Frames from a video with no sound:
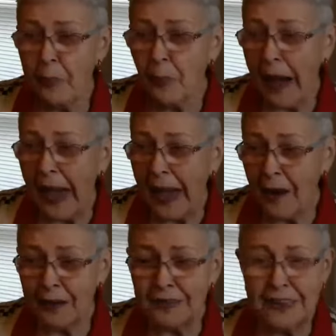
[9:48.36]

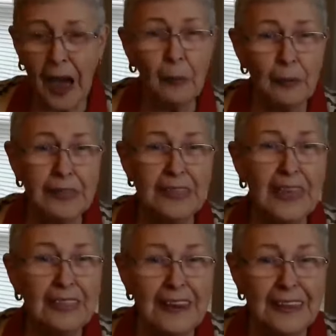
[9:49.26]
hair is the only
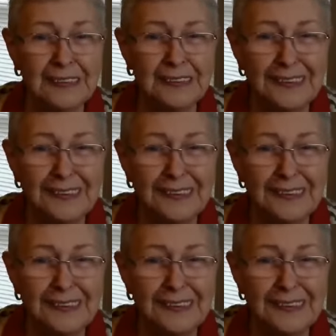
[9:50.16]
thing that is...